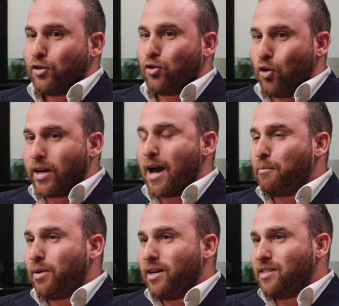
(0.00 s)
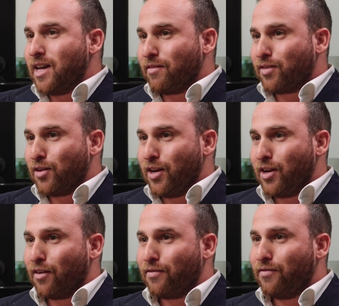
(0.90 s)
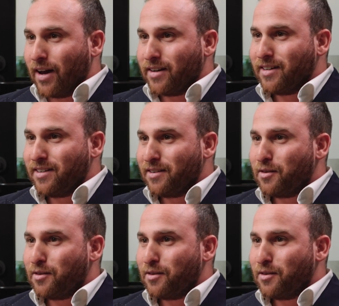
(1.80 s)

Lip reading: 2 companies out of 30 got funded.